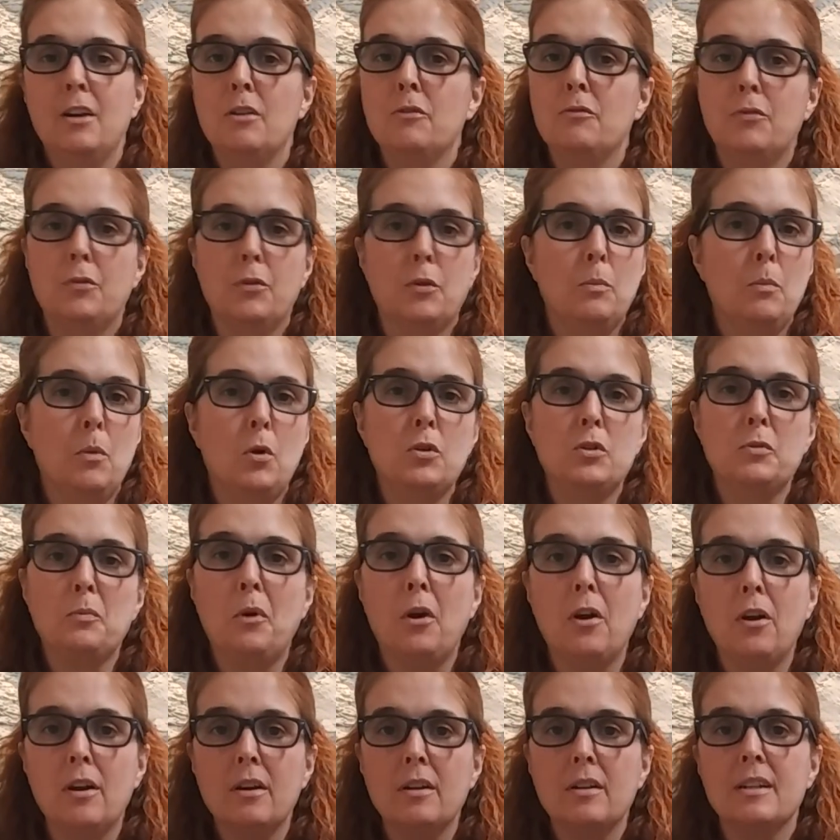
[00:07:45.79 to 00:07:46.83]
For the most
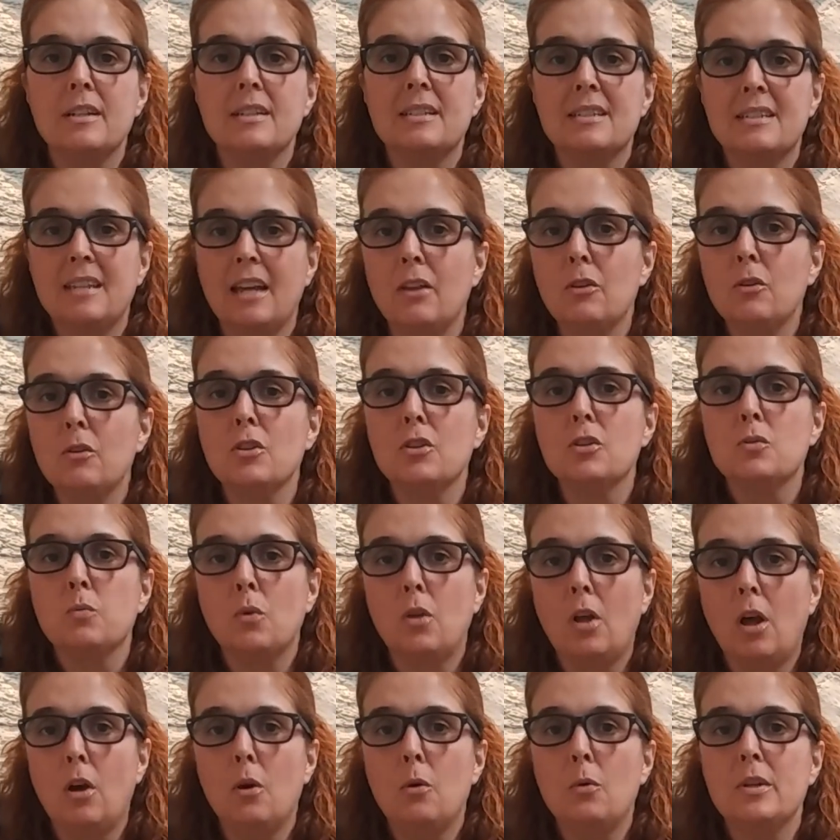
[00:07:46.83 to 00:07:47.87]
part, sellers will
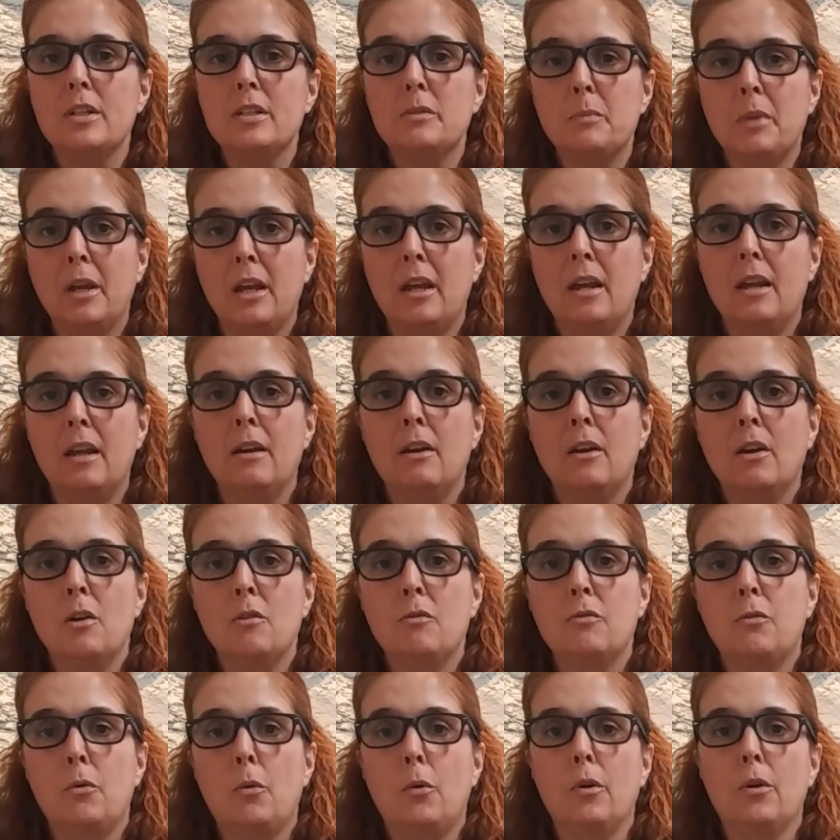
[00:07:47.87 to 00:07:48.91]
always pay
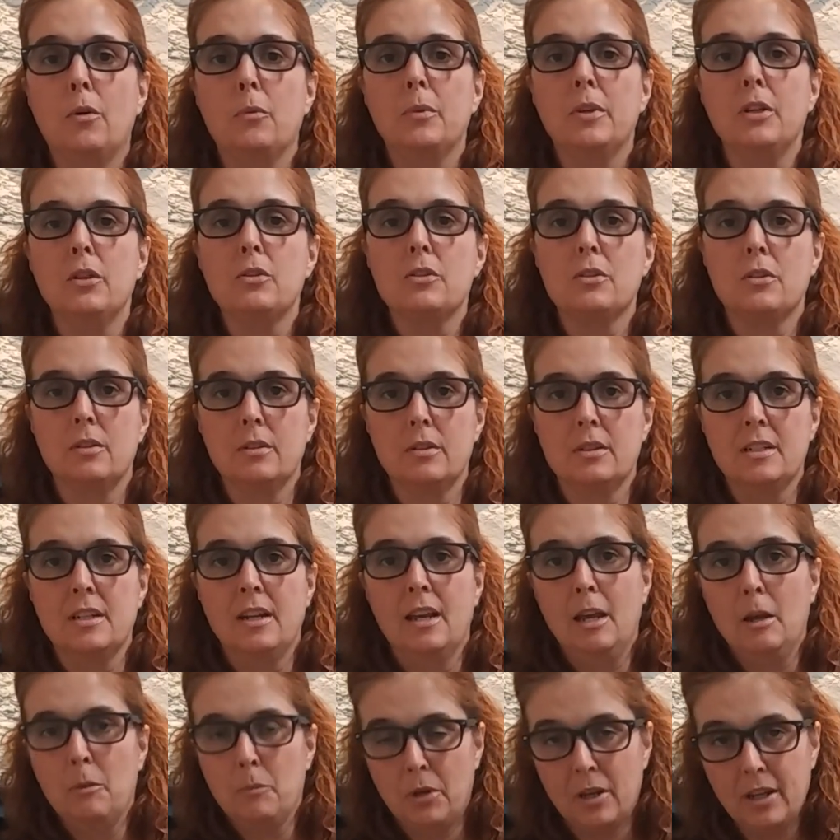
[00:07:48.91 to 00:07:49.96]
for realtors.
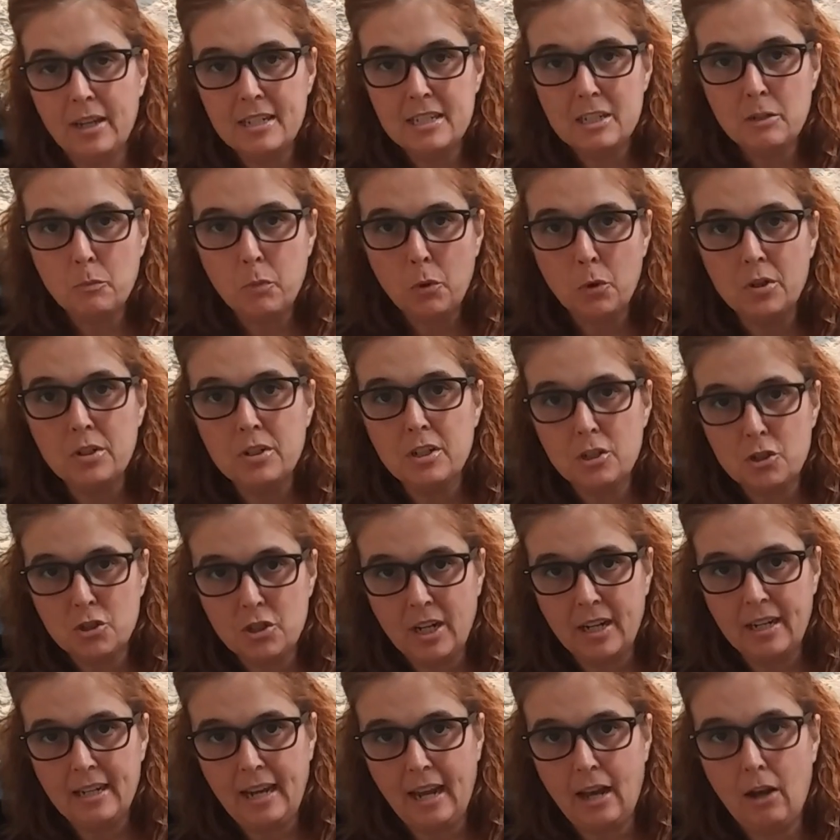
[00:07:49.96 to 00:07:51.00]
But it's important to
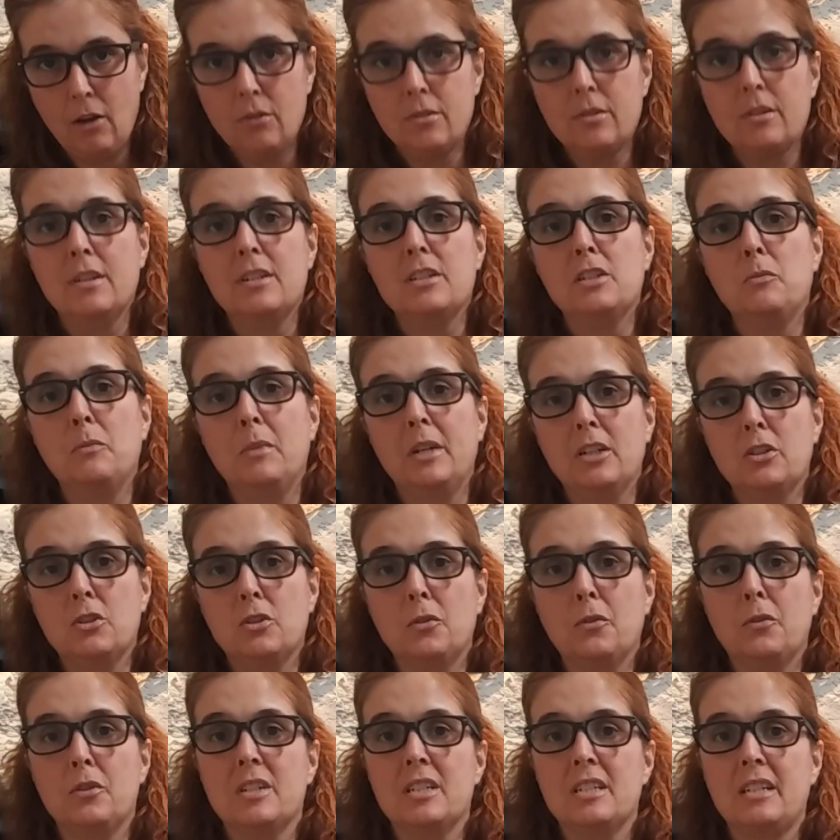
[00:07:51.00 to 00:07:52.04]
check out to make sure
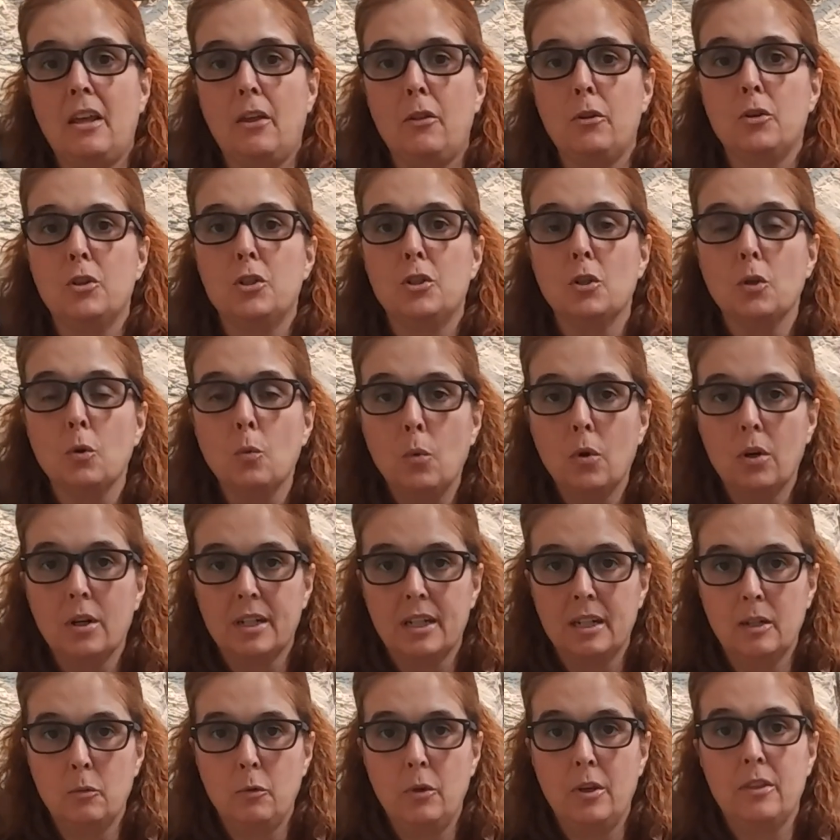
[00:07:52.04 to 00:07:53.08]
the seller you're
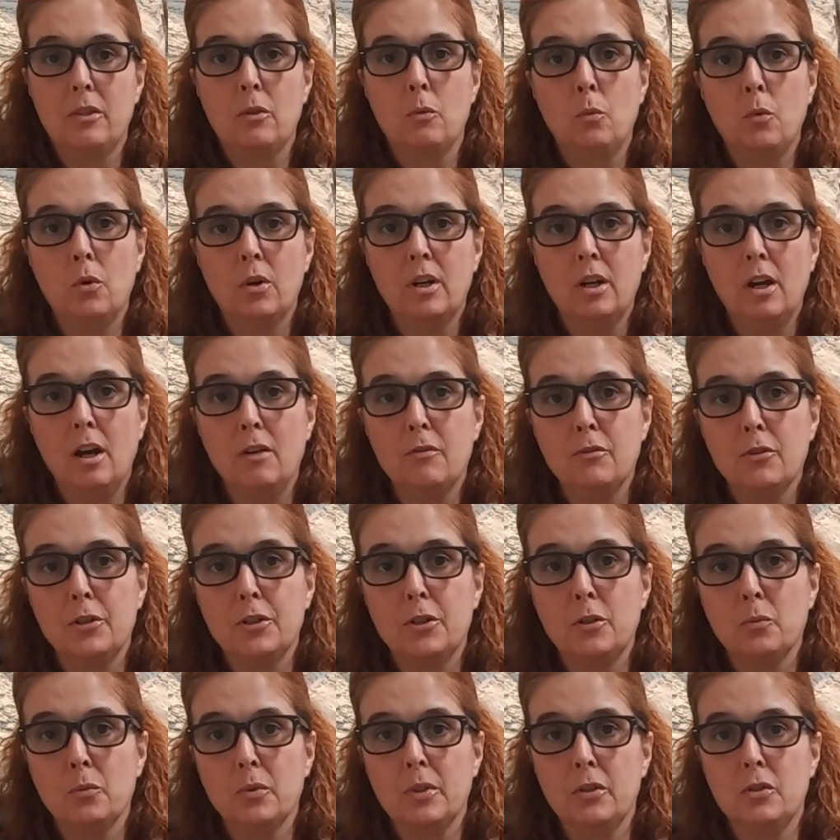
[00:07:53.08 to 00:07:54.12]
working with will cover
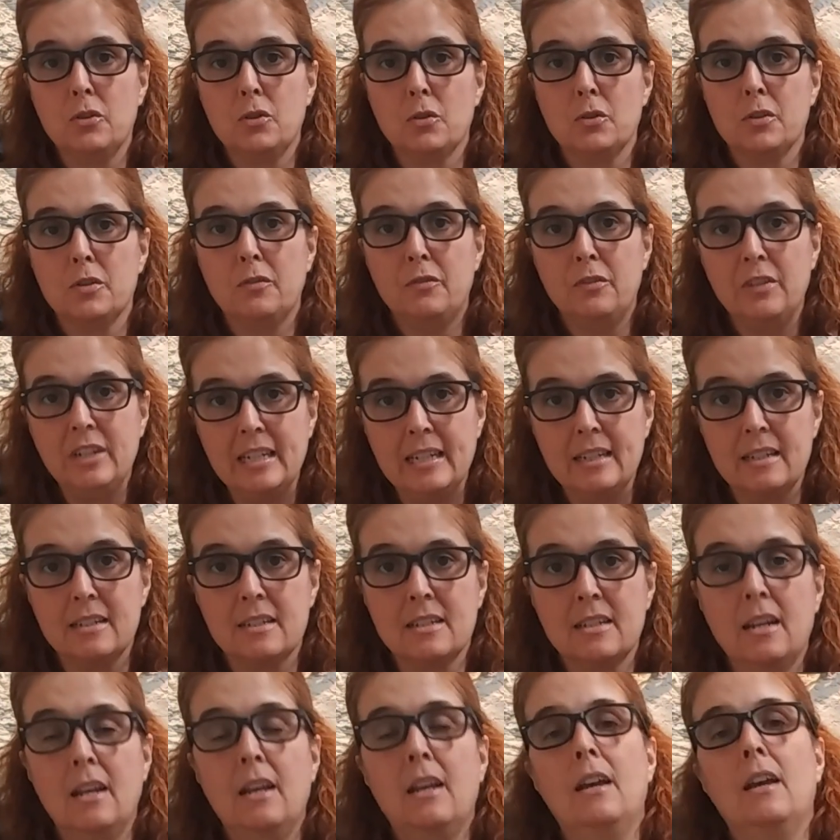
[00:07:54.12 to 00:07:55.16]
your realtor's fees.
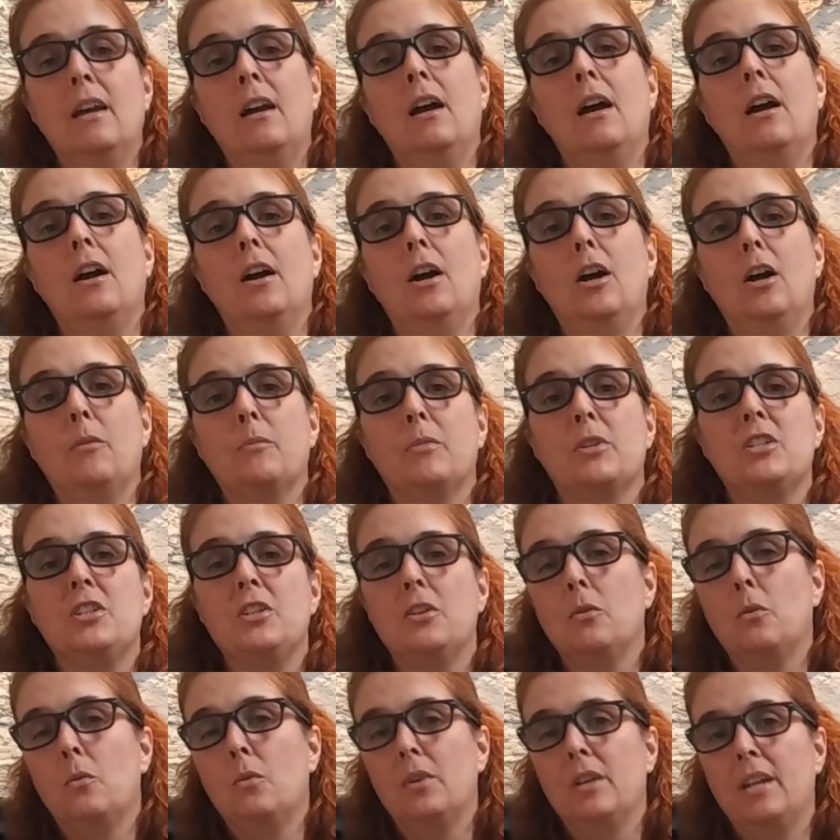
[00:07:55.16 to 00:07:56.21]
Because you
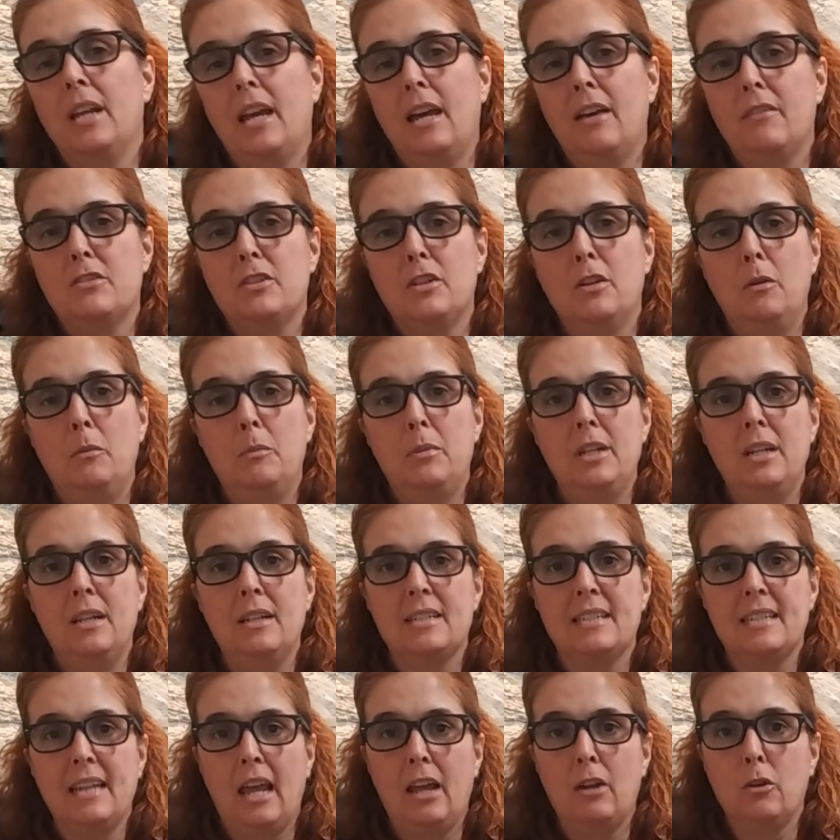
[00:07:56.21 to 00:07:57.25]
don't want to have to be
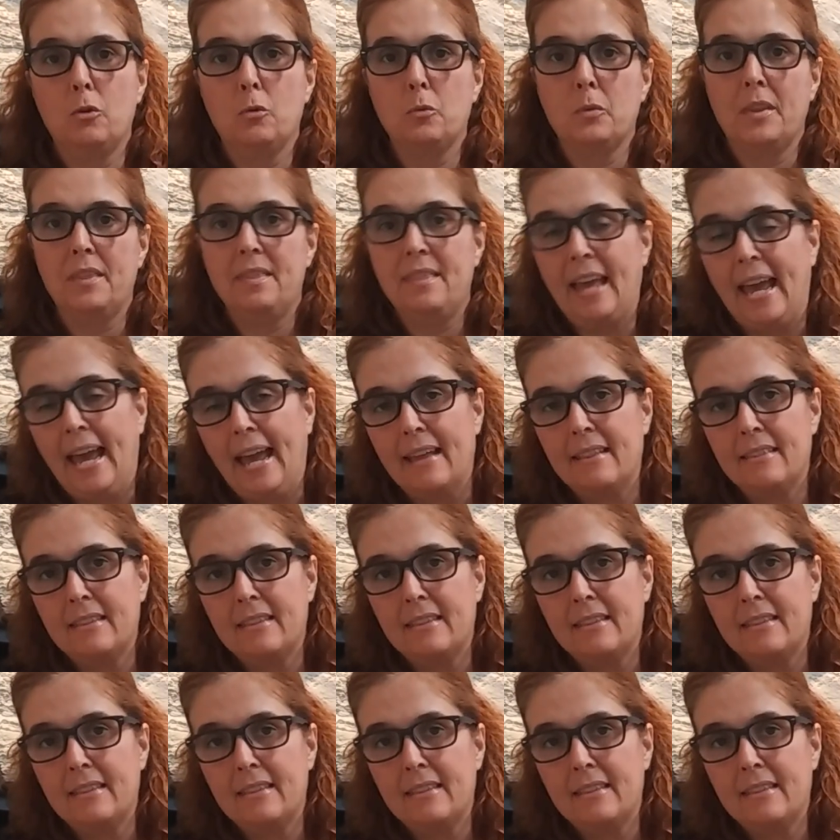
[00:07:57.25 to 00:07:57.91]
saddled with that.